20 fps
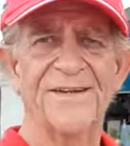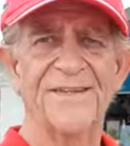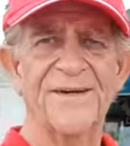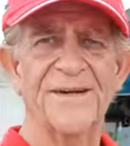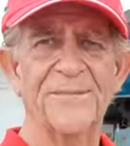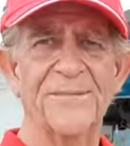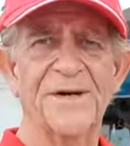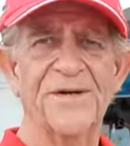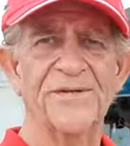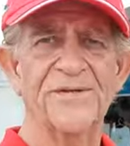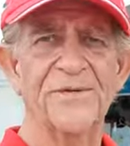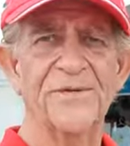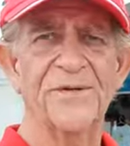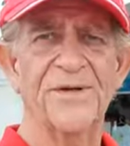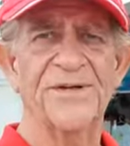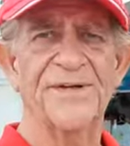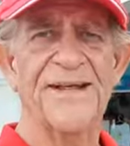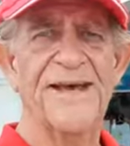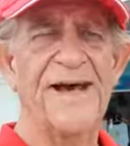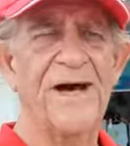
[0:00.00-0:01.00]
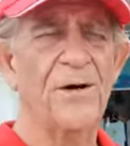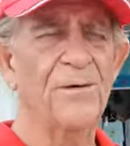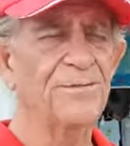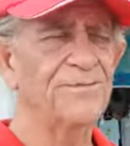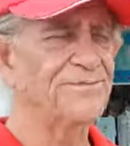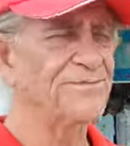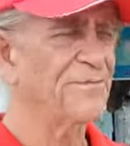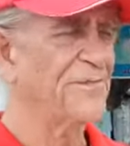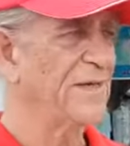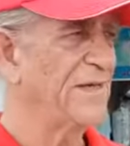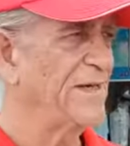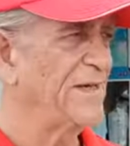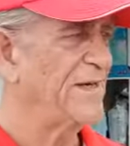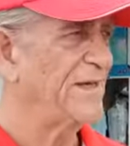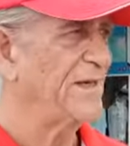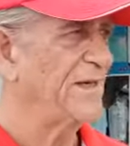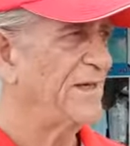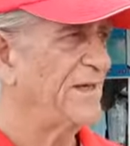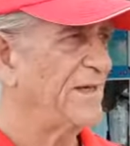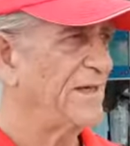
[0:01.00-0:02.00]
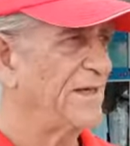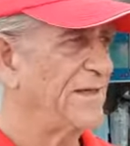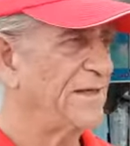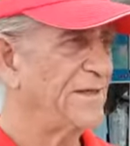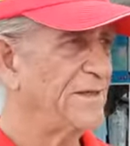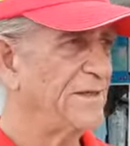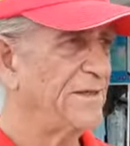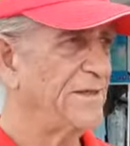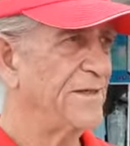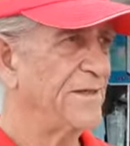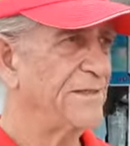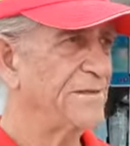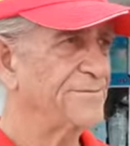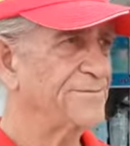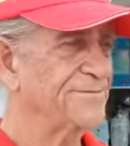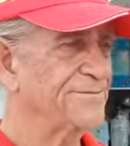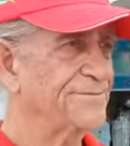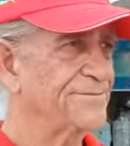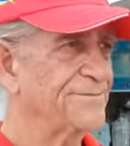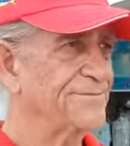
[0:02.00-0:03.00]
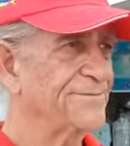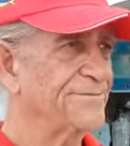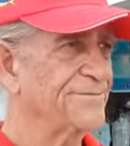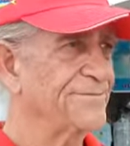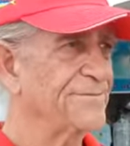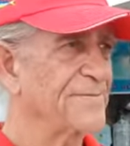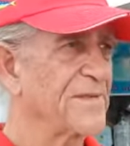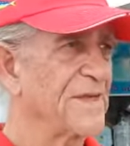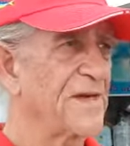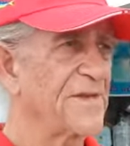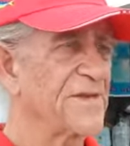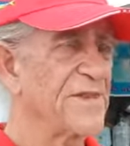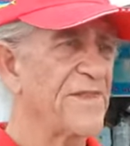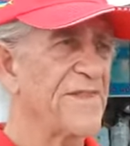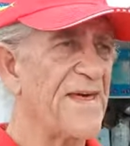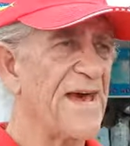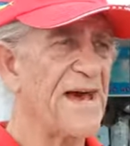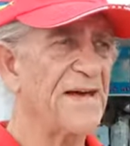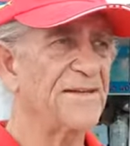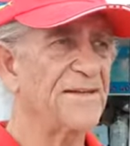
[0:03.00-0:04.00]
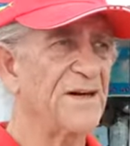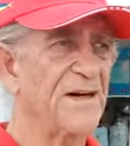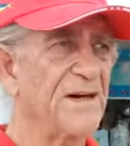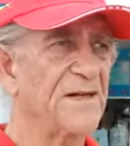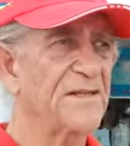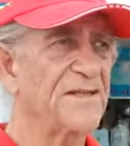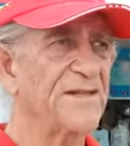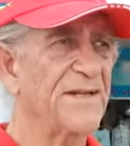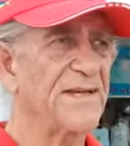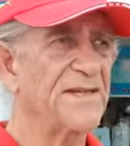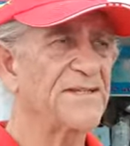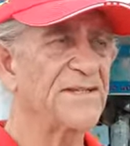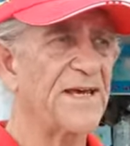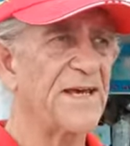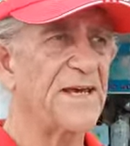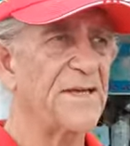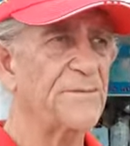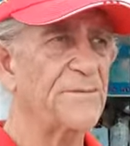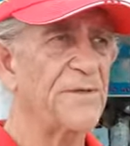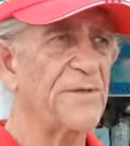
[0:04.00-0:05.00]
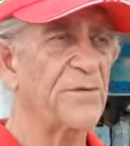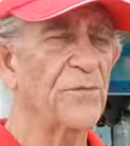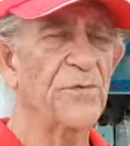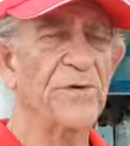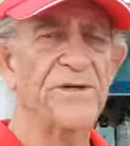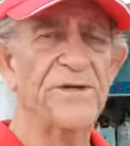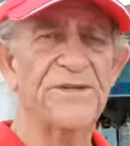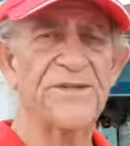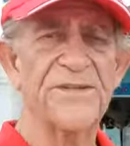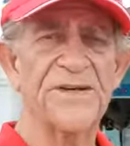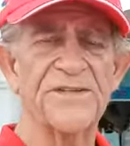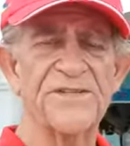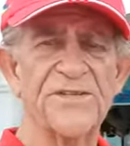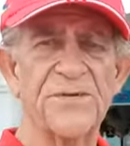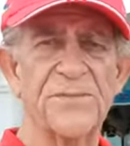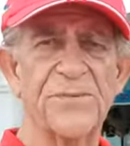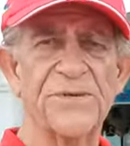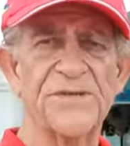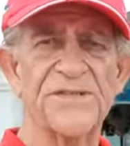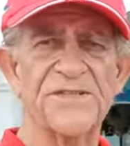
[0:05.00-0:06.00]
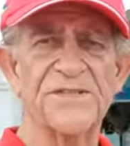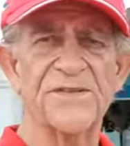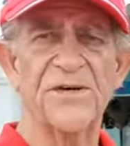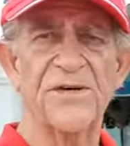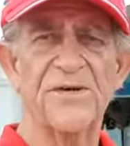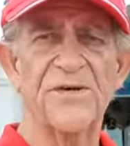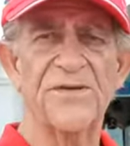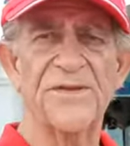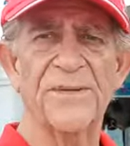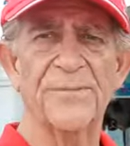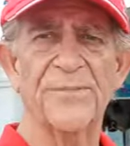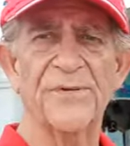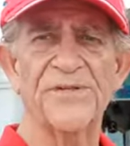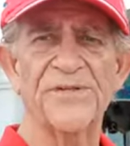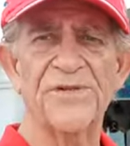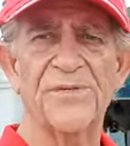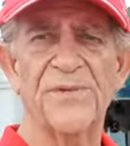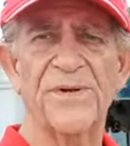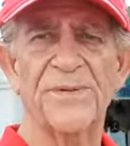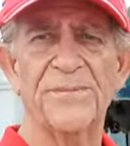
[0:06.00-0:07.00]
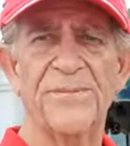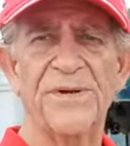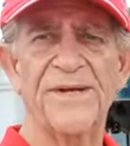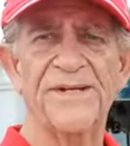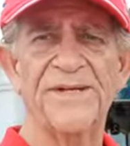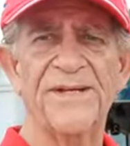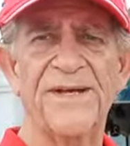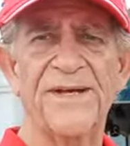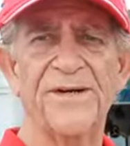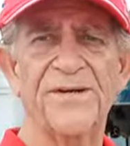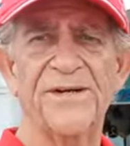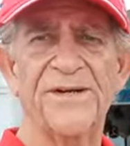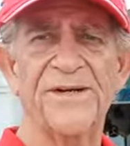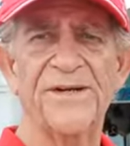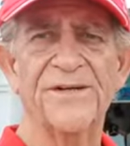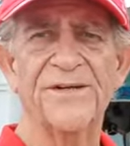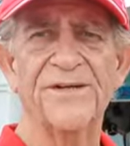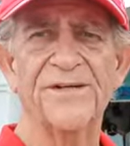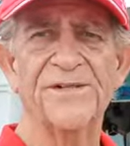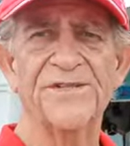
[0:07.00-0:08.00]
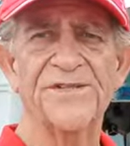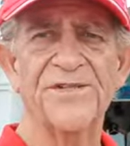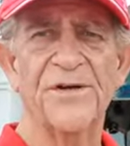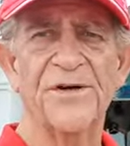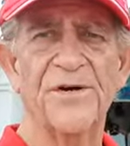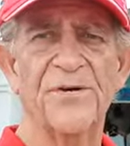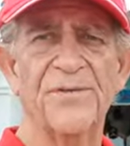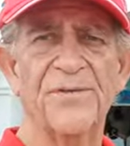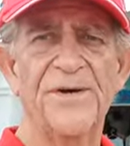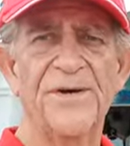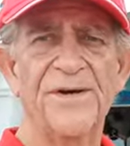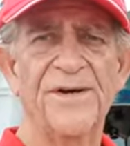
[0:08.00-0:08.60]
think about doing it now. And other than that, the holidays came and they went. Things are pretty slow. They pushed the red button down here, so